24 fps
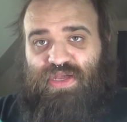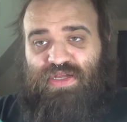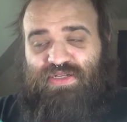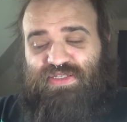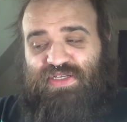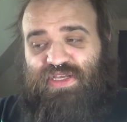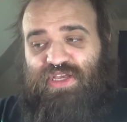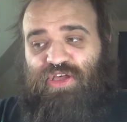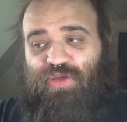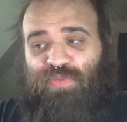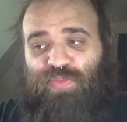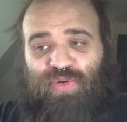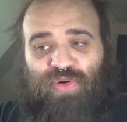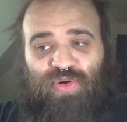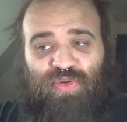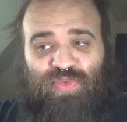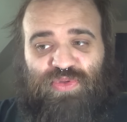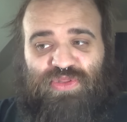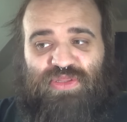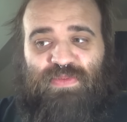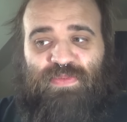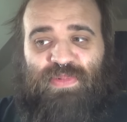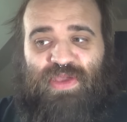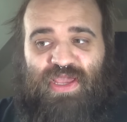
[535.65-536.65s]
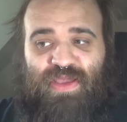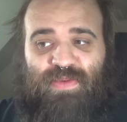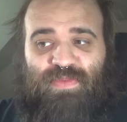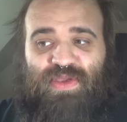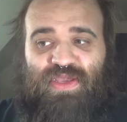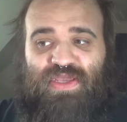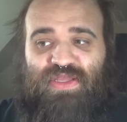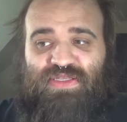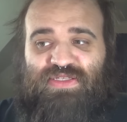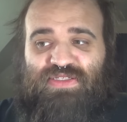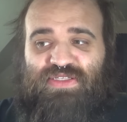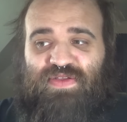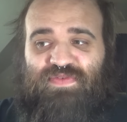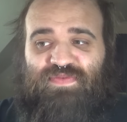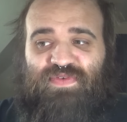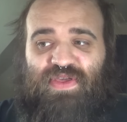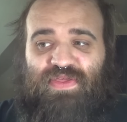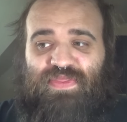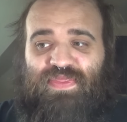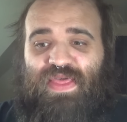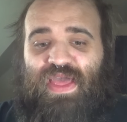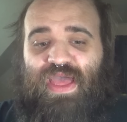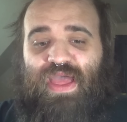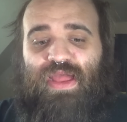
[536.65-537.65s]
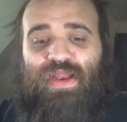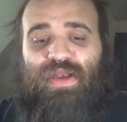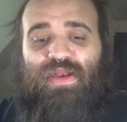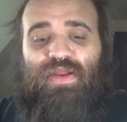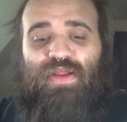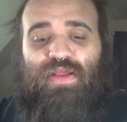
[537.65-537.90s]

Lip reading: to help her with the baby and stuff like that.